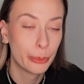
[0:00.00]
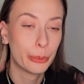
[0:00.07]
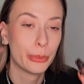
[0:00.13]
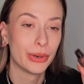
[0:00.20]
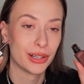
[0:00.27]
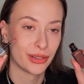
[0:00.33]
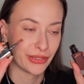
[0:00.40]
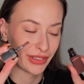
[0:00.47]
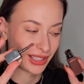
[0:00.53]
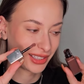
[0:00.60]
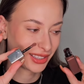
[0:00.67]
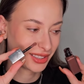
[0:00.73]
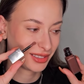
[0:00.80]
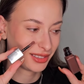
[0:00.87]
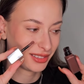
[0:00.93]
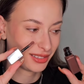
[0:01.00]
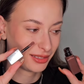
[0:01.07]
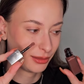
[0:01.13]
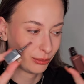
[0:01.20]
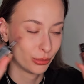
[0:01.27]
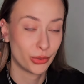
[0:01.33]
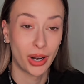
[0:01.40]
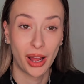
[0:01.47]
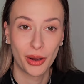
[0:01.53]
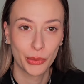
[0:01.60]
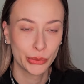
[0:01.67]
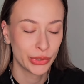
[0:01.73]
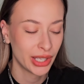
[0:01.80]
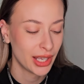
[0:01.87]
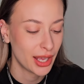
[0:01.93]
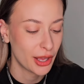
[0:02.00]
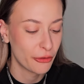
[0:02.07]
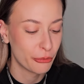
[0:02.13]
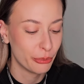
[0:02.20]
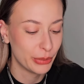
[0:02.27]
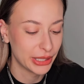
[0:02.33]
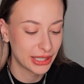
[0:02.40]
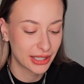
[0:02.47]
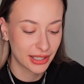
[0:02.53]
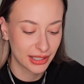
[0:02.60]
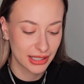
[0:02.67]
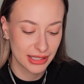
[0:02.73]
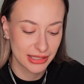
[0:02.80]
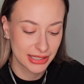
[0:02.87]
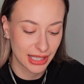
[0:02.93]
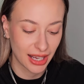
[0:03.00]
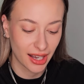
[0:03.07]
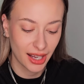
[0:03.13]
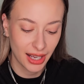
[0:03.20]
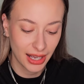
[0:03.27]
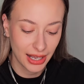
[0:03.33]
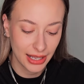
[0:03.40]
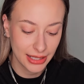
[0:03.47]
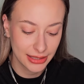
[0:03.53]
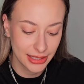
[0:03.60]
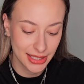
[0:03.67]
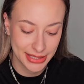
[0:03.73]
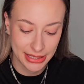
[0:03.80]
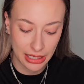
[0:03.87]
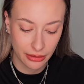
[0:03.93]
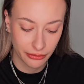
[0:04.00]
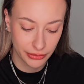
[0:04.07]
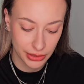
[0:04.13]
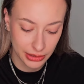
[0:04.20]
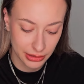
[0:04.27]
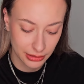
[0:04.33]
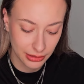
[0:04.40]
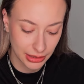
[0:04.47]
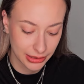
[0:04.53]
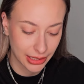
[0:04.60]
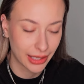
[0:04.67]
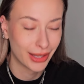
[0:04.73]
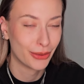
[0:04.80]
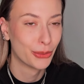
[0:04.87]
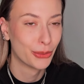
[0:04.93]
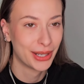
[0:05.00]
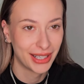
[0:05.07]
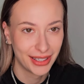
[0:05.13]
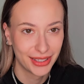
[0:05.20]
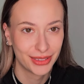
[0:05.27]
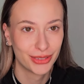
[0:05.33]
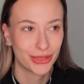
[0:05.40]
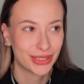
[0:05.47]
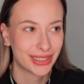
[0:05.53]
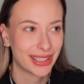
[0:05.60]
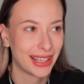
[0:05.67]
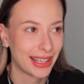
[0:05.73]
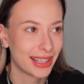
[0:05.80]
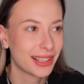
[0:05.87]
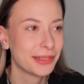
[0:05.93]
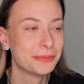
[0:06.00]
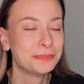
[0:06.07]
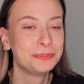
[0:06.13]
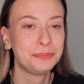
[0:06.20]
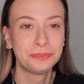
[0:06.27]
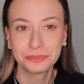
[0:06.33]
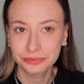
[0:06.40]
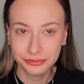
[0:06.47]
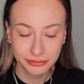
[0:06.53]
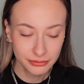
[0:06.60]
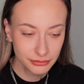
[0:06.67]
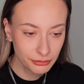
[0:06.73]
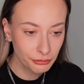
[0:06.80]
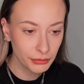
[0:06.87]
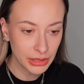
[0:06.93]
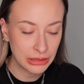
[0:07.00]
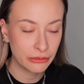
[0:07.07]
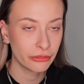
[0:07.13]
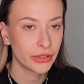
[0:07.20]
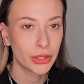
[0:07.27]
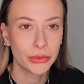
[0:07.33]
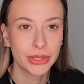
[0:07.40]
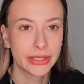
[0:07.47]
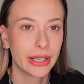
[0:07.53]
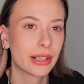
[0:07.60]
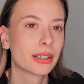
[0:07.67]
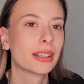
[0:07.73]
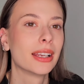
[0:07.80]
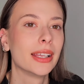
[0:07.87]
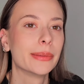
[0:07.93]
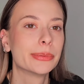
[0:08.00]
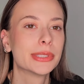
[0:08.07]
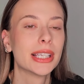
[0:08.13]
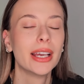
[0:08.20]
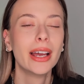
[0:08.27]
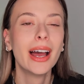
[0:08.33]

perfect brown because I discovered that I really don't like very dark lips.